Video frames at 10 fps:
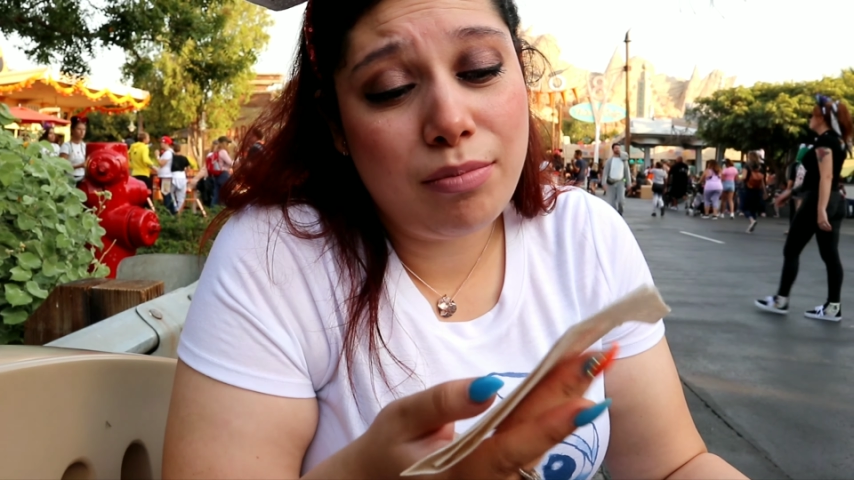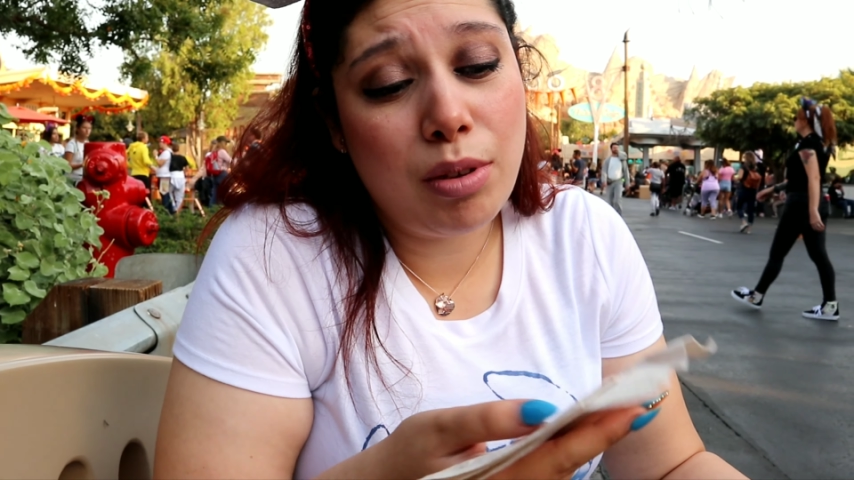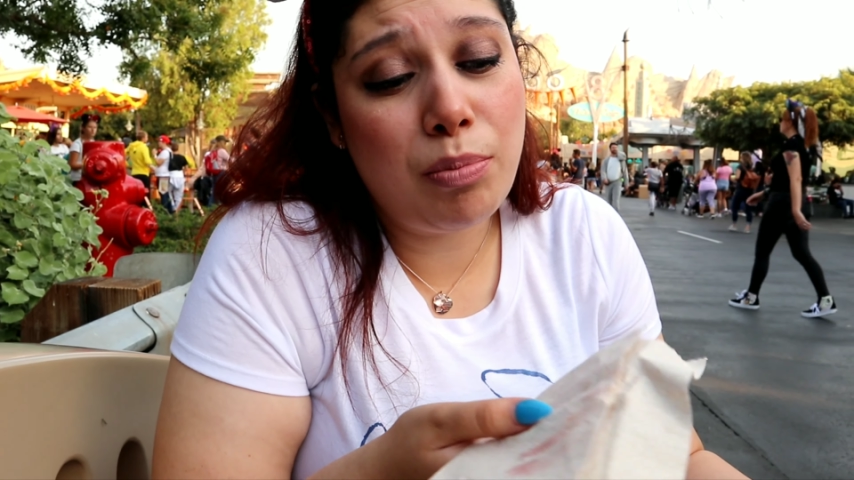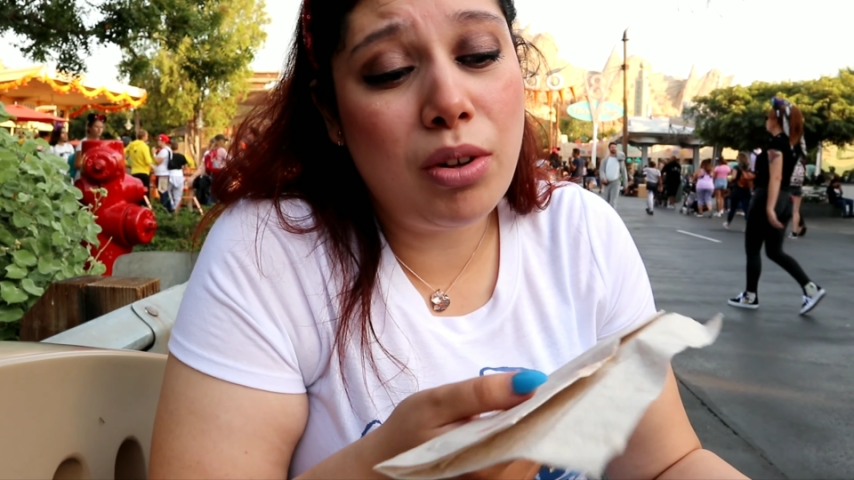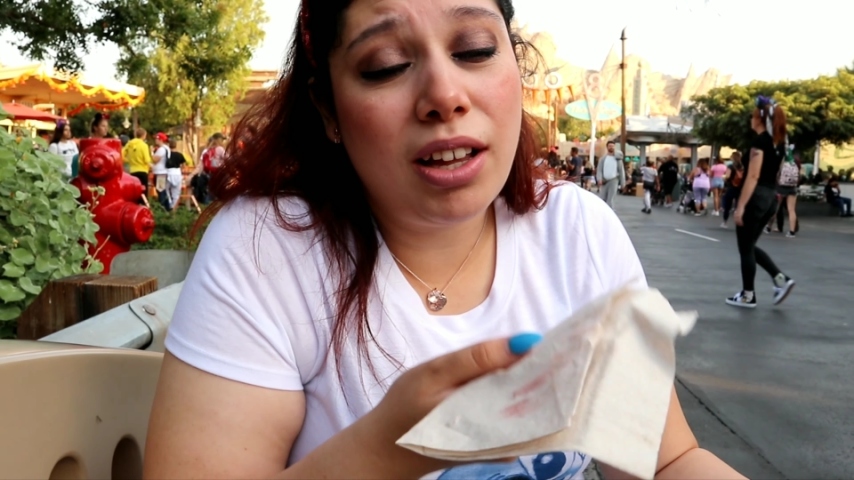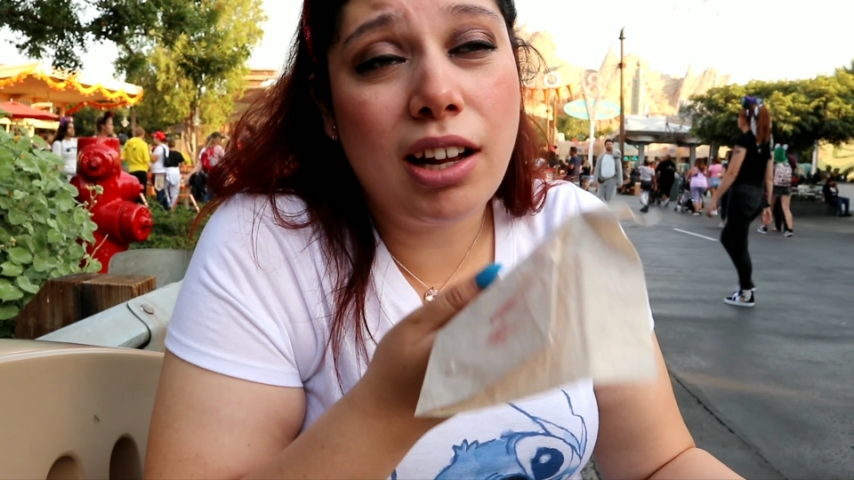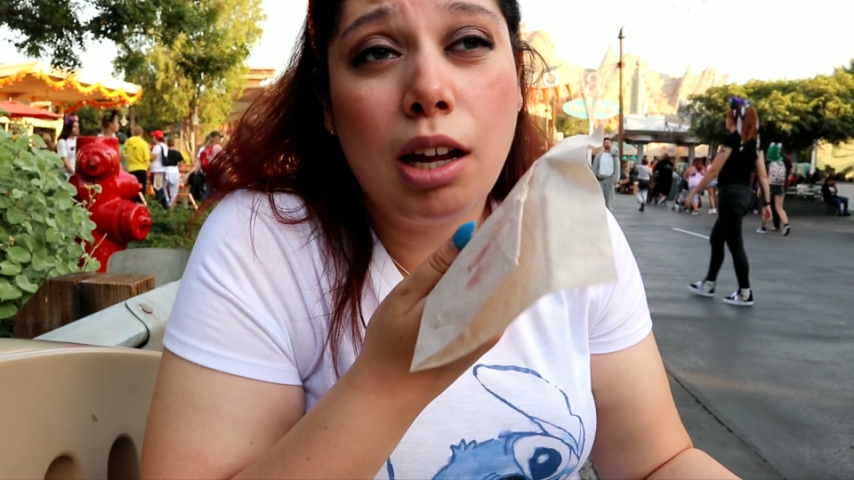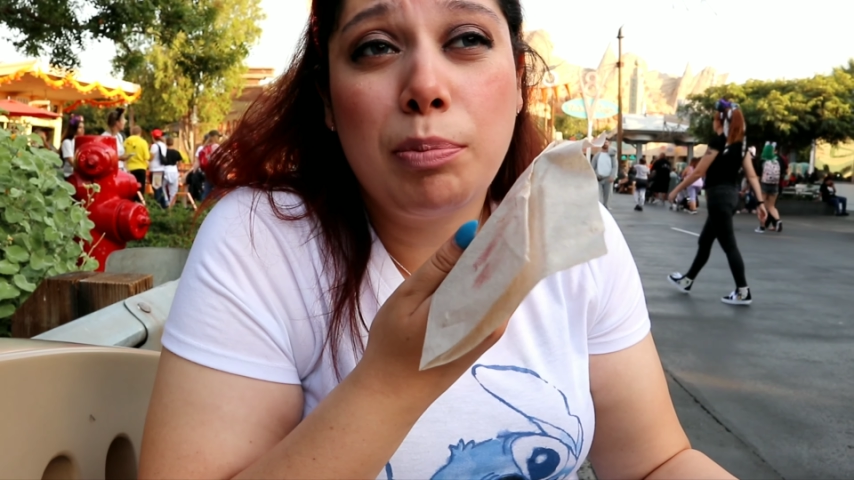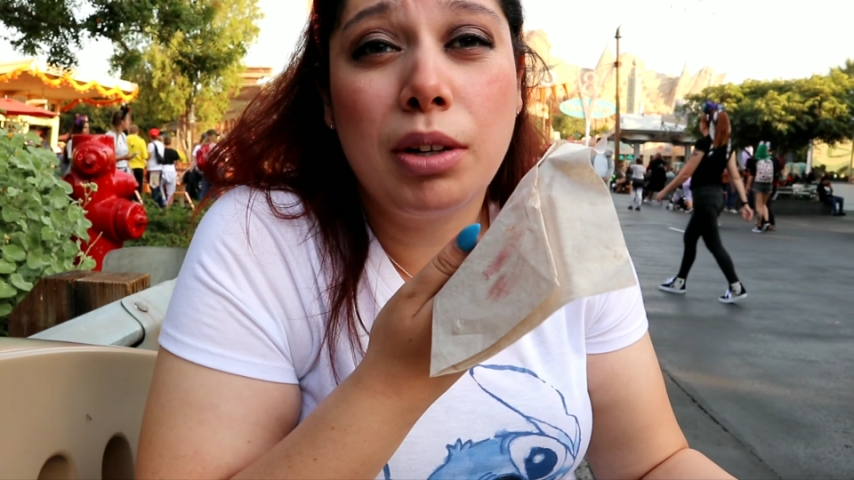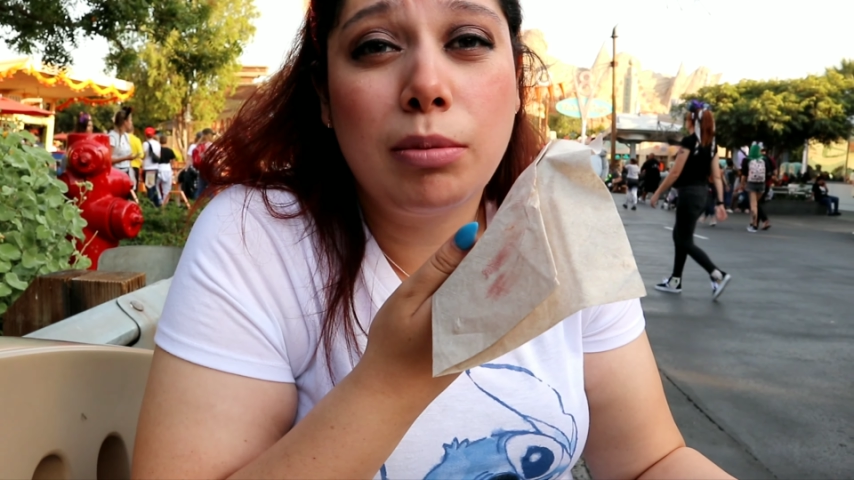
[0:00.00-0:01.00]
People like
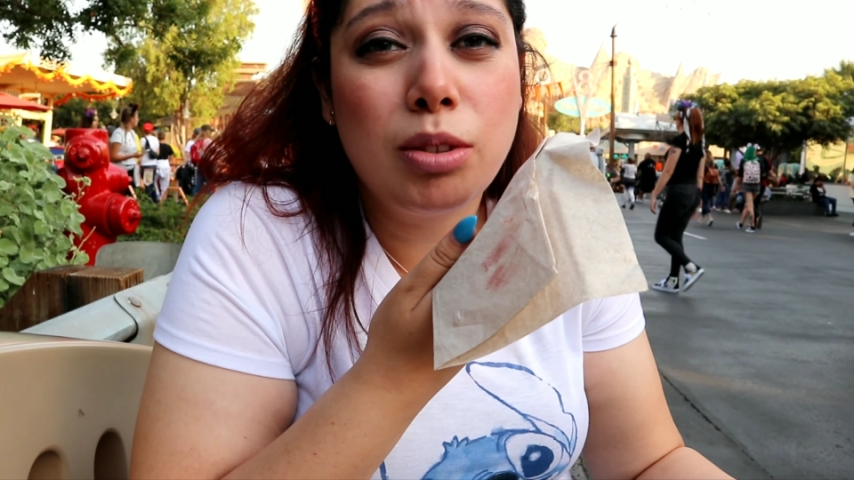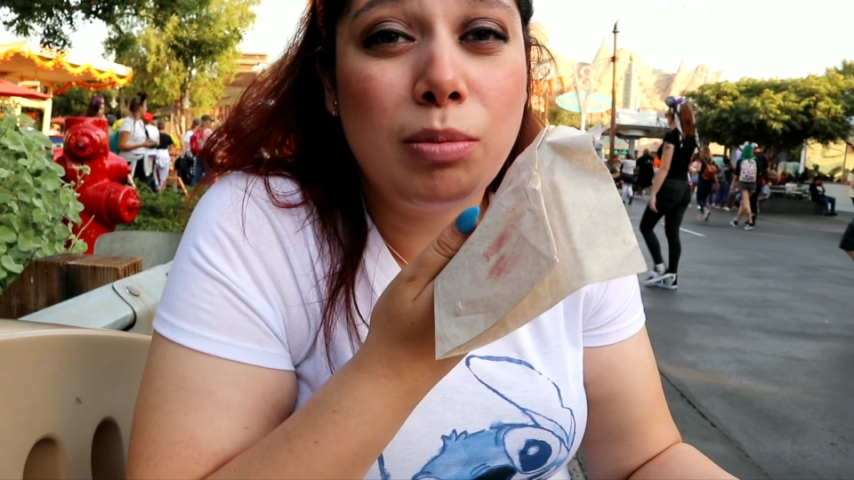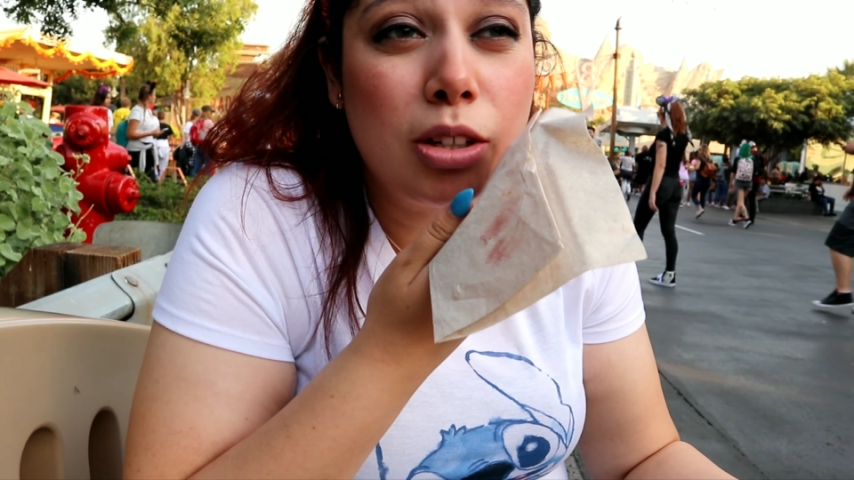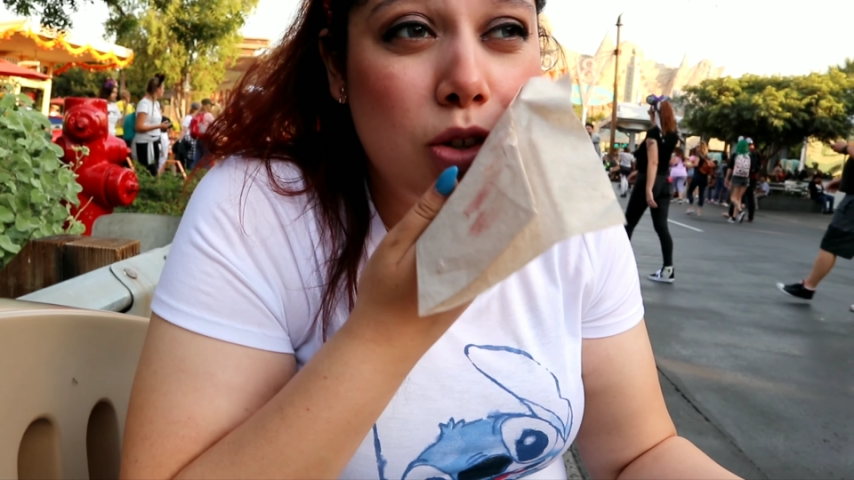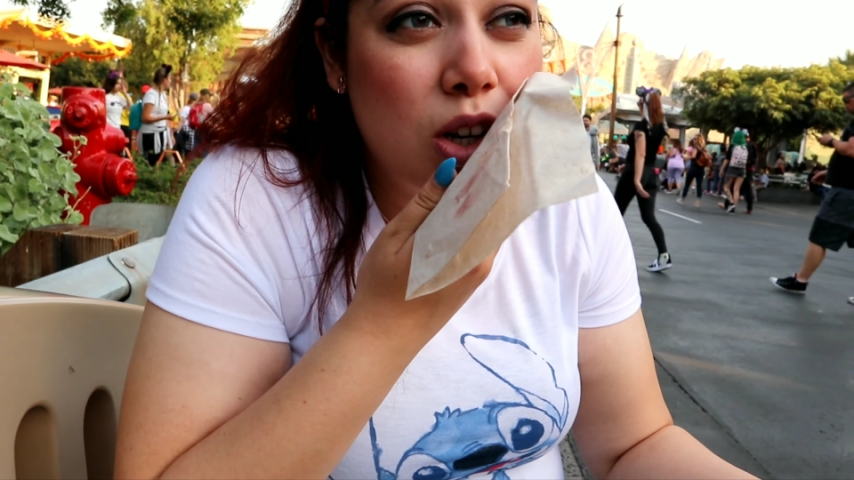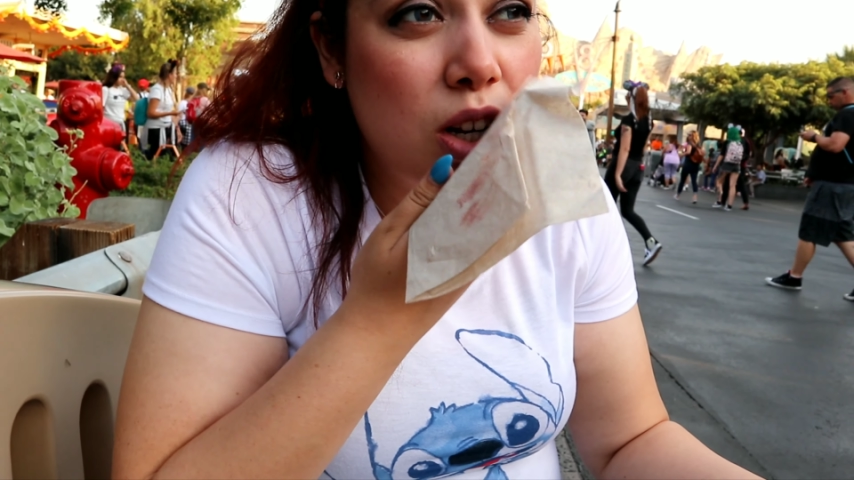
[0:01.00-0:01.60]
hype it up too much.